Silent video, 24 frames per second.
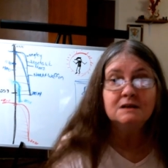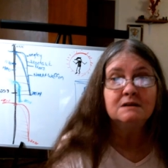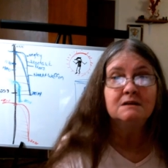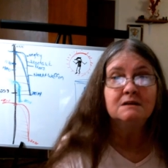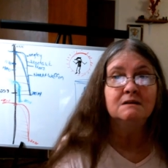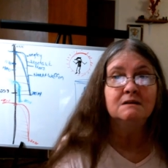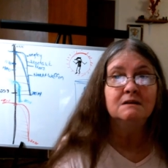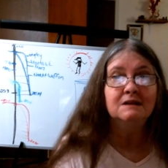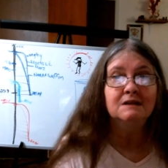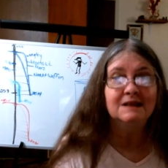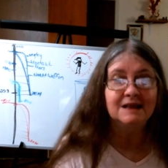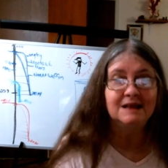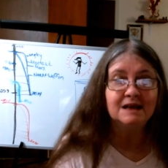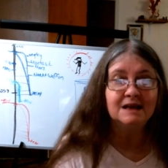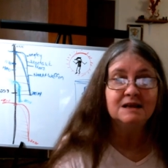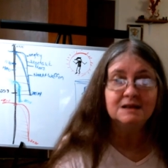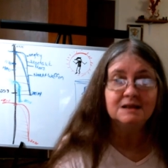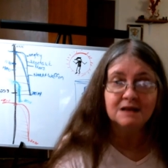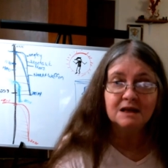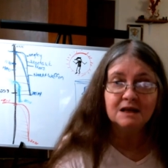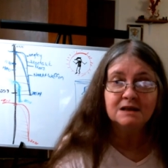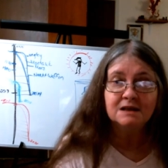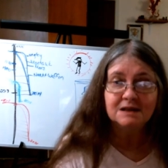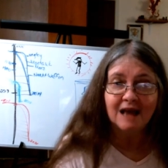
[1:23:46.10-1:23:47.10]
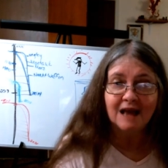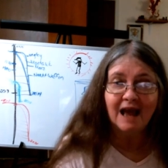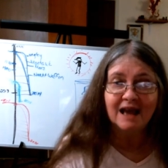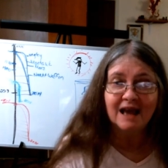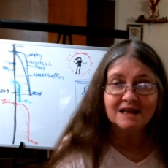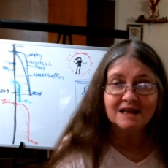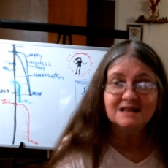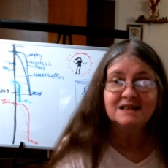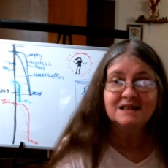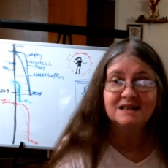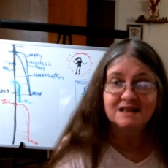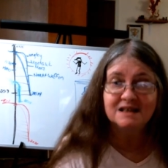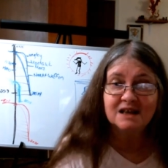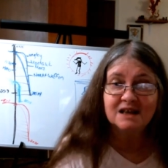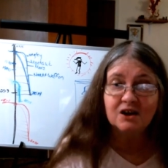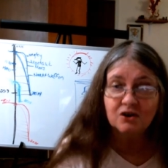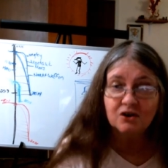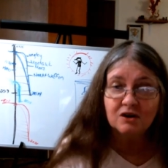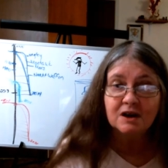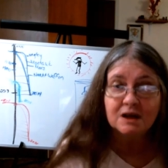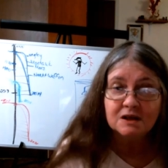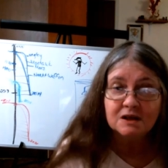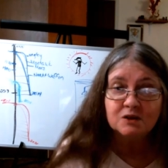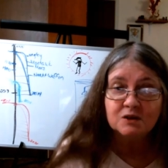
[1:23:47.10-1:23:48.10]
This is
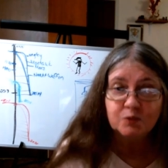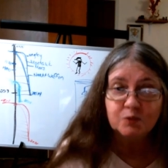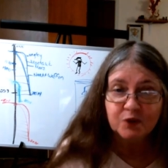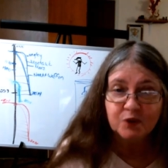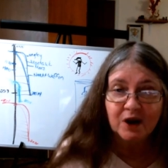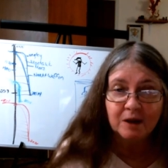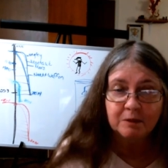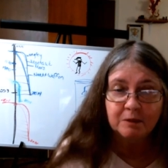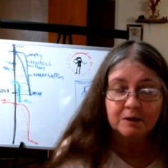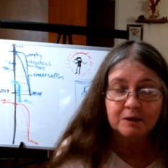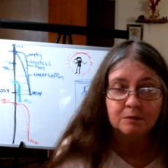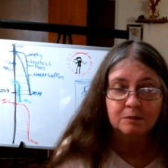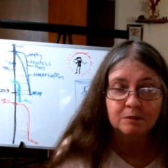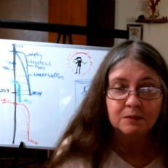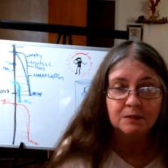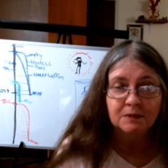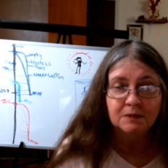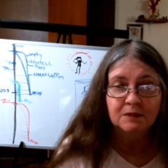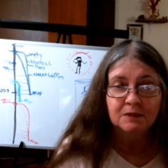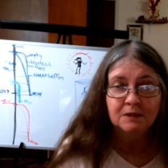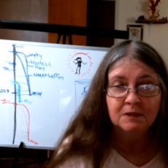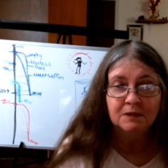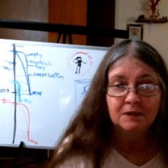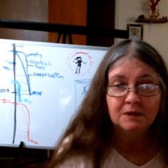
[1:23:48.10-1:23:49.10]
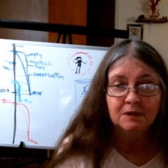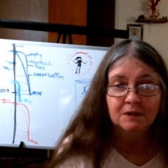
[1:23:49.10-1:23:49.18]
a serious problem.